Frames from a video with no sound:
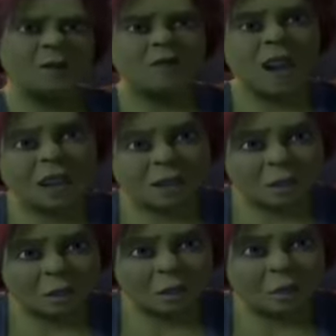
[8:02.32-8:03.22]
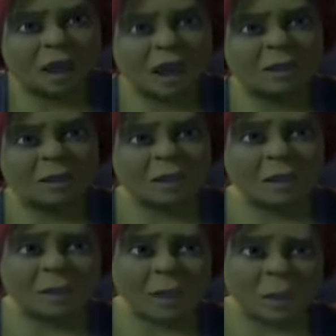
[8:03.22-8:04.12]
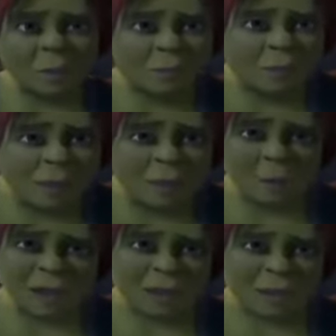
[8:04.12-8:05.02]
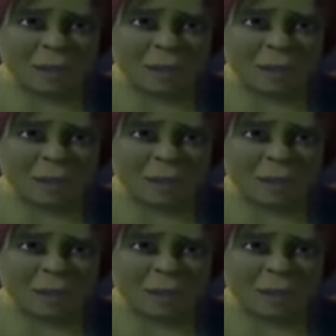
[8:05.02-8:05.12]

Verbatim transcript: friends, Shrek. They all mean well.